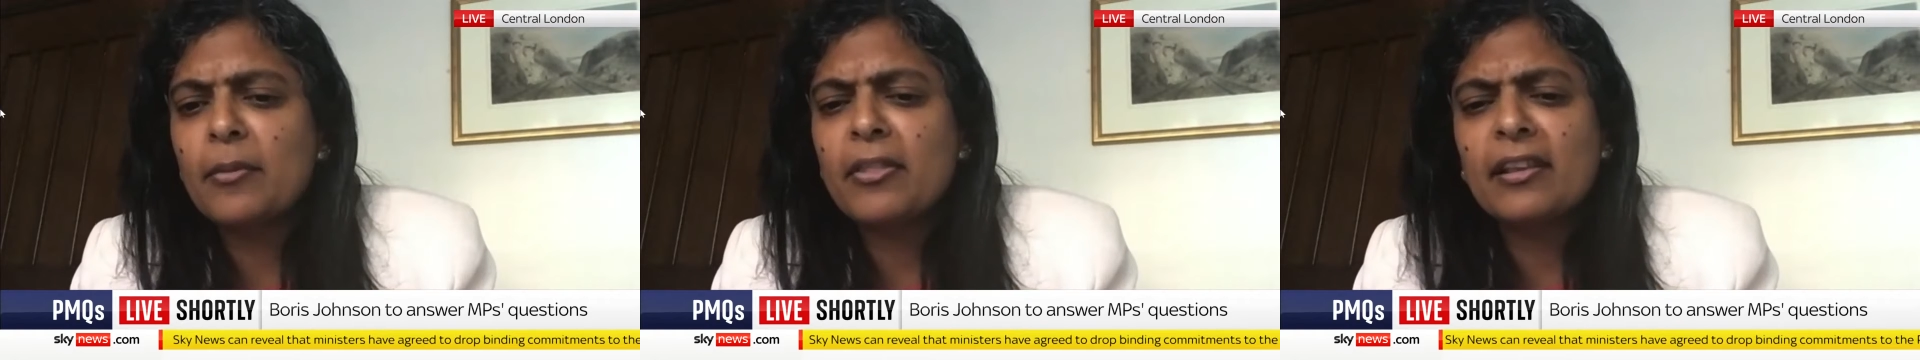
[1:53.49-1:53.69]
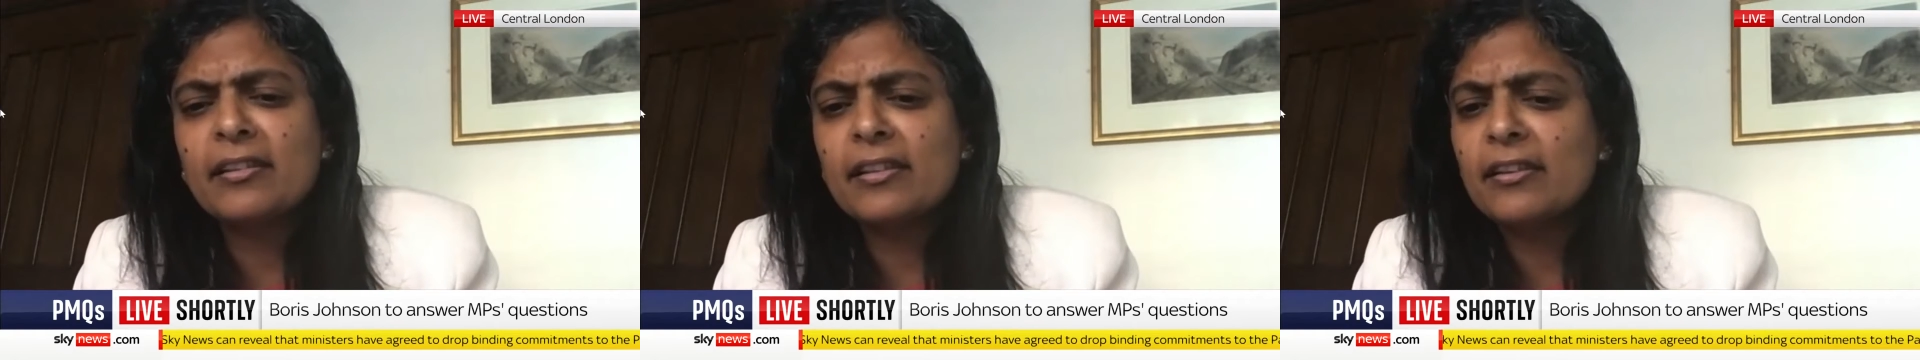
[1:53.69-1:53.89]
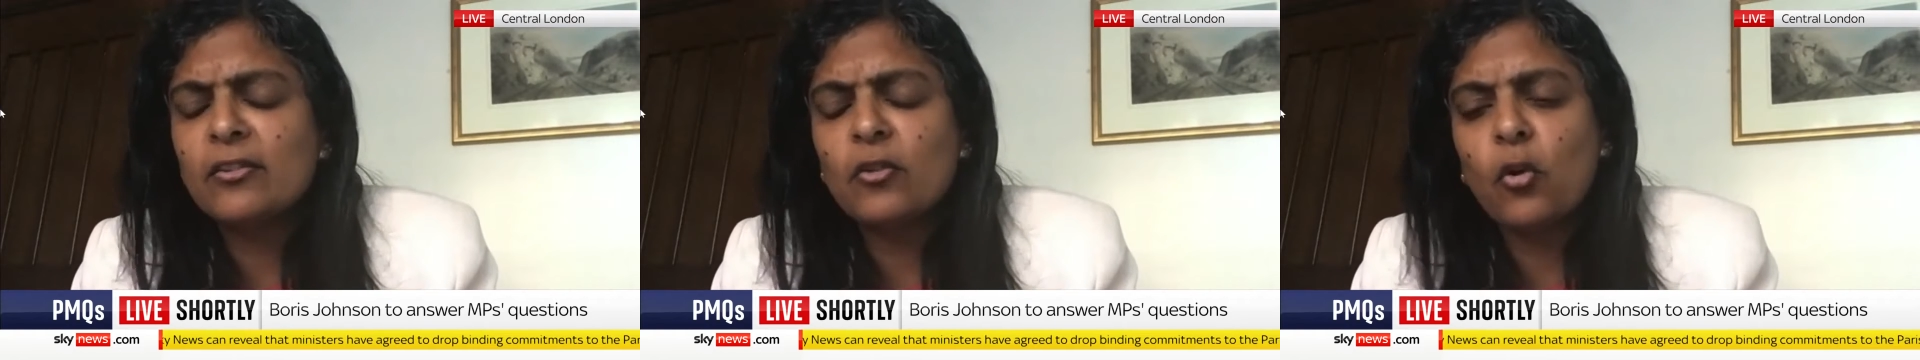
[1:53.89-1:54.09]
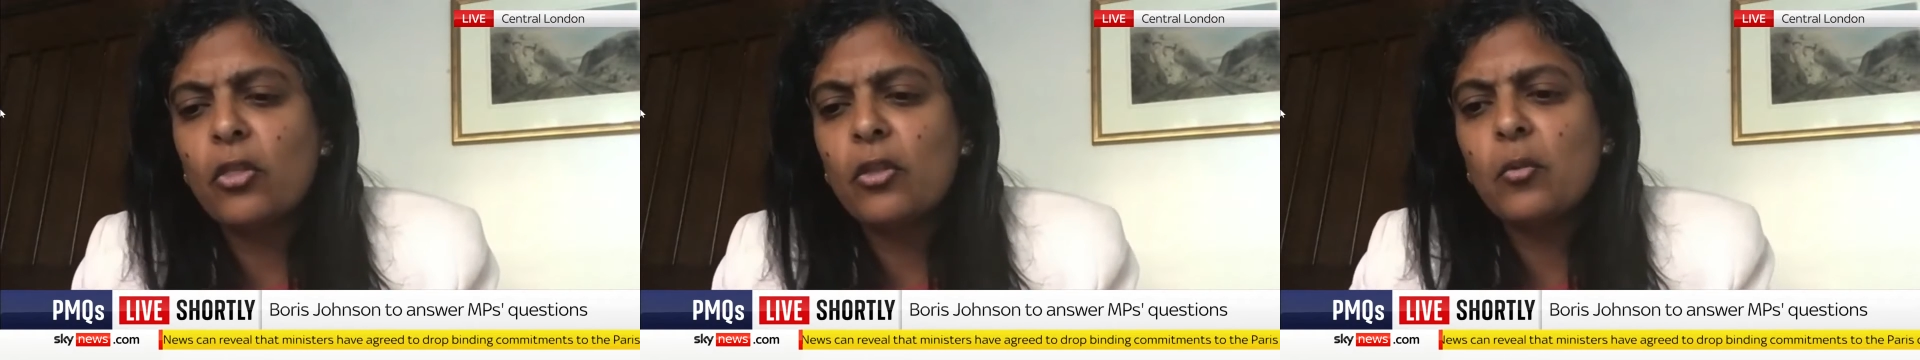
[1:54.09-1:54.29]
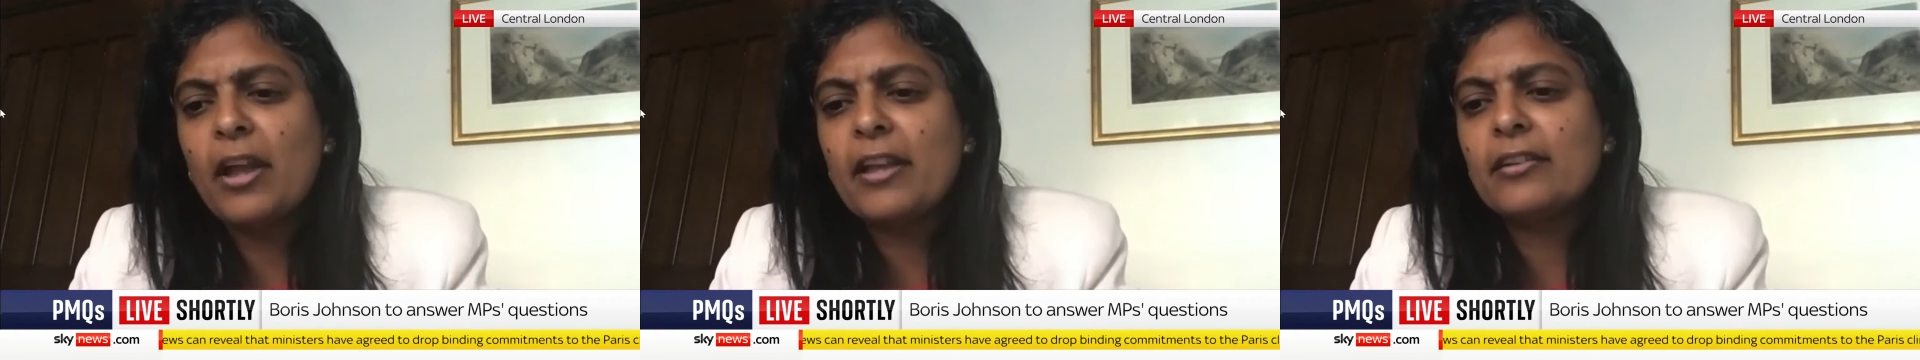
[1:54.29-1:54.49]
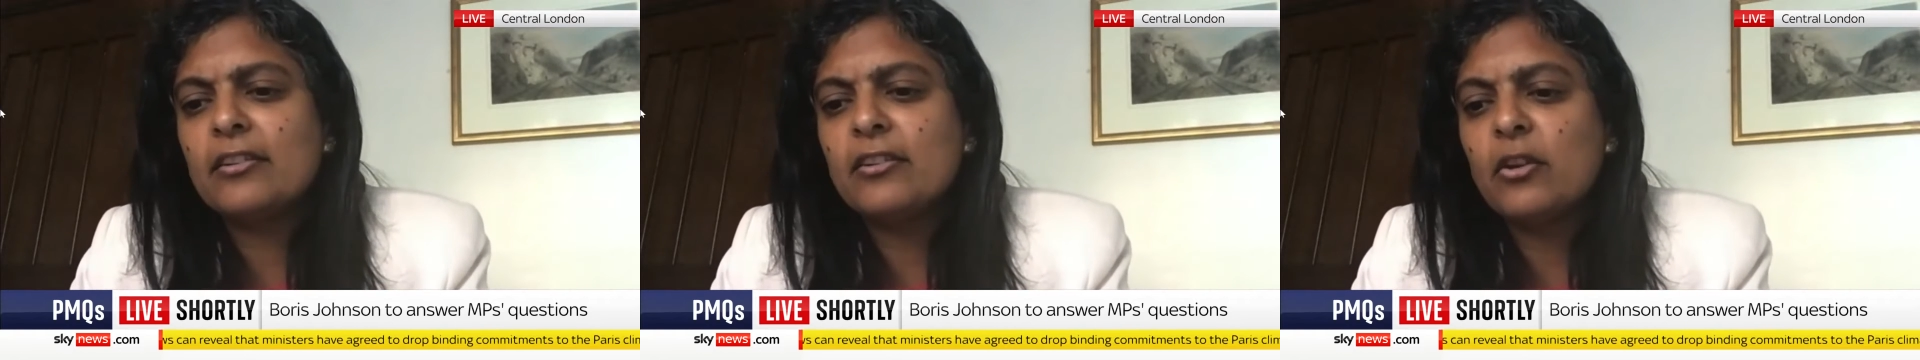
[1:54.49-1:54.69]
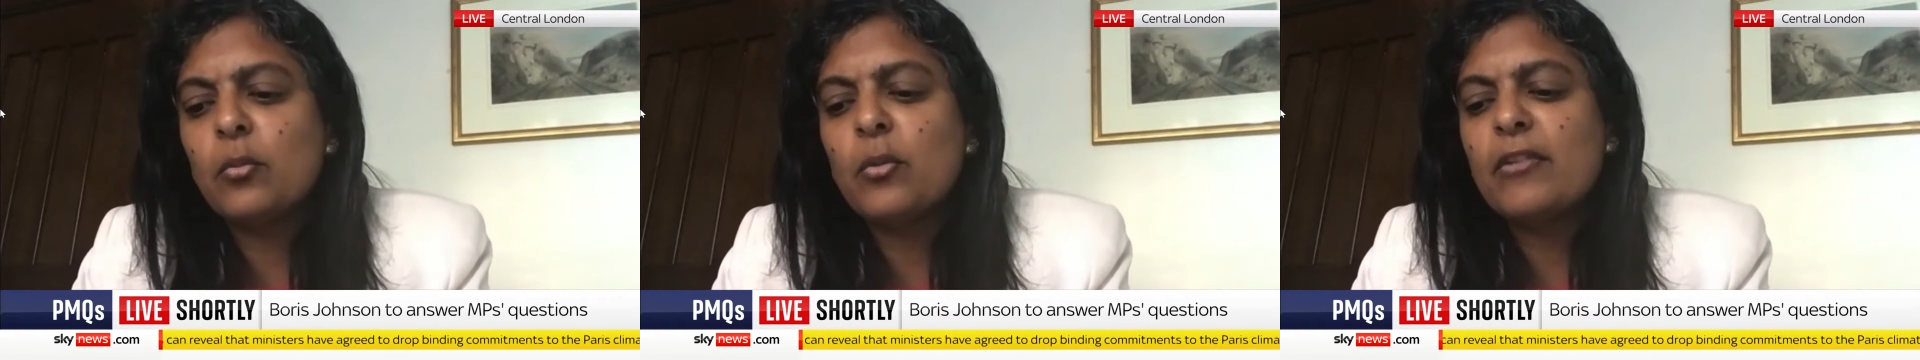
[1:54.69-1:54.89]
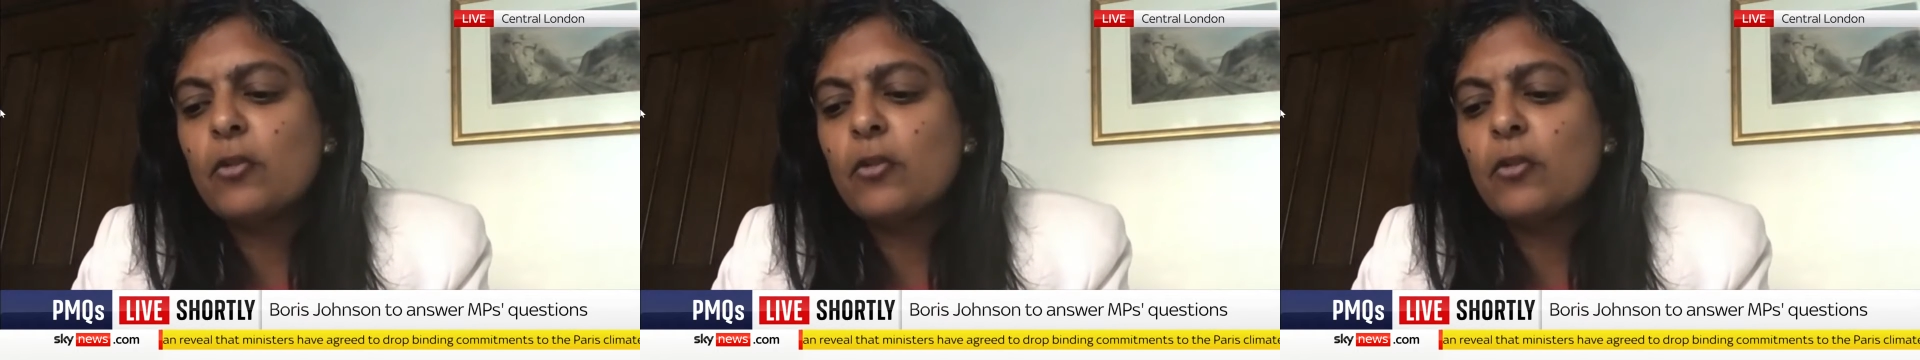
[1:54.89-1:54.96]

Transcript: but this is not the way to do it.